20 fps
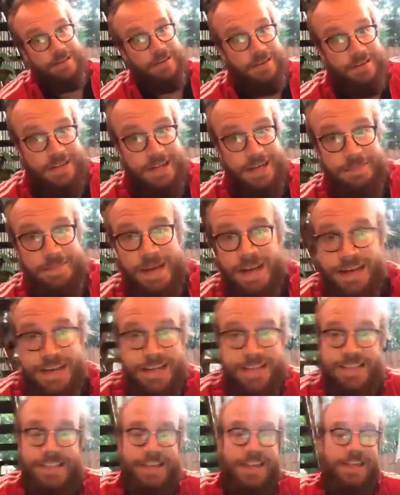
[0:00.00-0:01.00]
I'm not going to
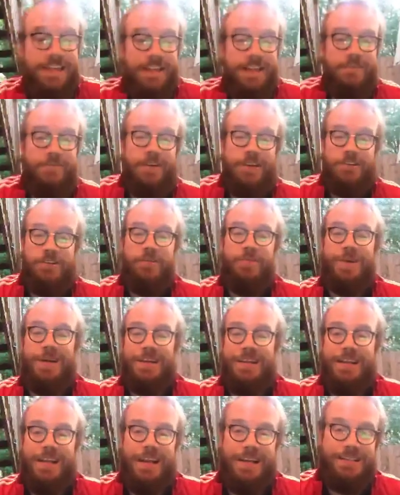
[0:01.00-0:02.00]
say in any way Joe Biden
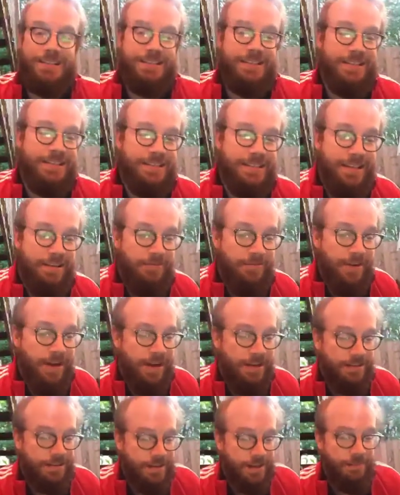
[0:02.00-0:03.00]
has this thing
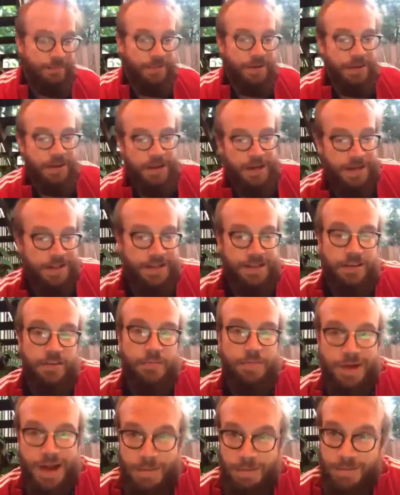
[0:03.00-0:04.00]
rocked up. I think he'll
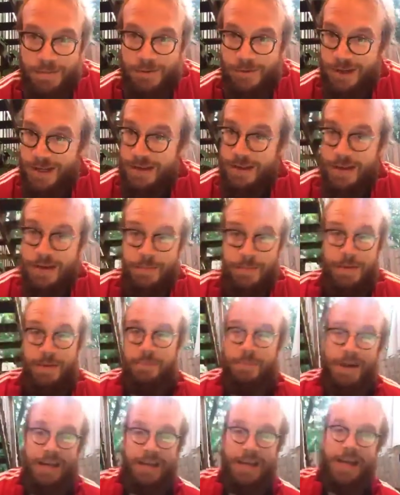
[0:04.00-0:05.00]
probably win. But
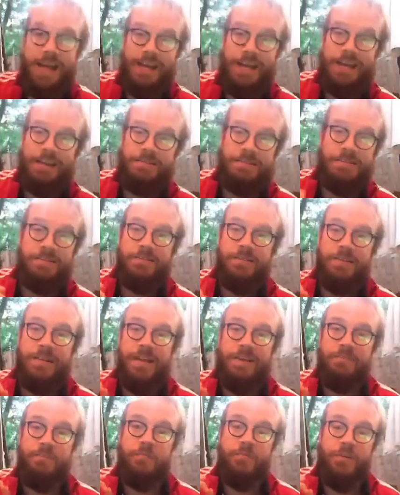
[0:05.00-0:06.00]
my God, I certainly
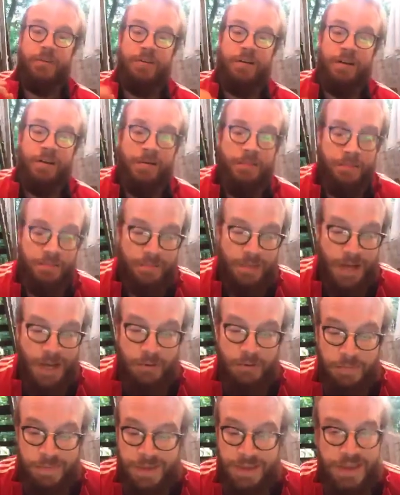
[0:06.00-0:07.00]
have more... I would
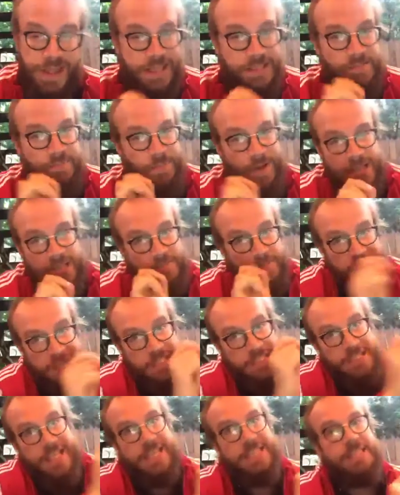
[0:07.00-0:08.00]
be much
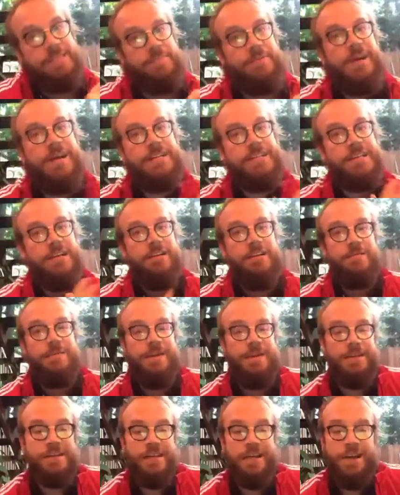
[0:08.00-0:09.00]
less surprised, I'll admit.
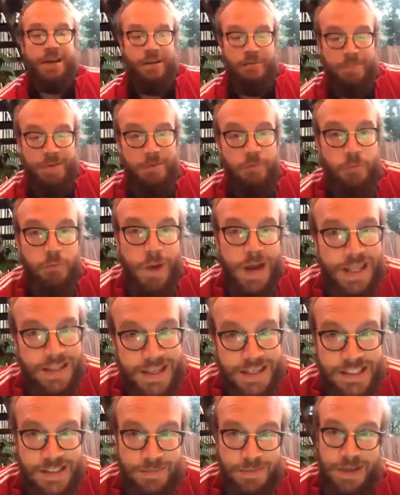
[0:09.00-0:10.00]
I'll be way less
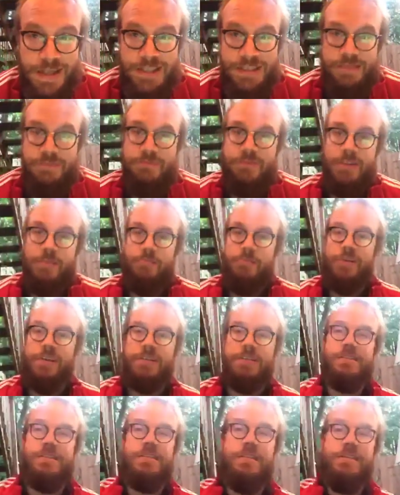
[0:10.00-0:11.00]
surprised if Trump
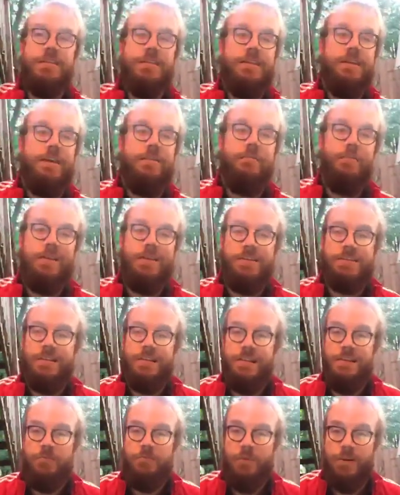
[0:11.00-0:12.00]
wins than I was that
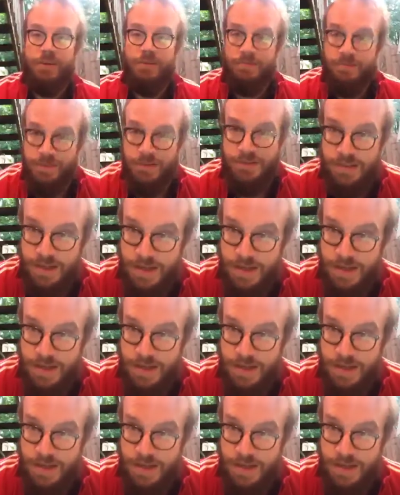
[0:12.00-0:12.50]
he won the first time.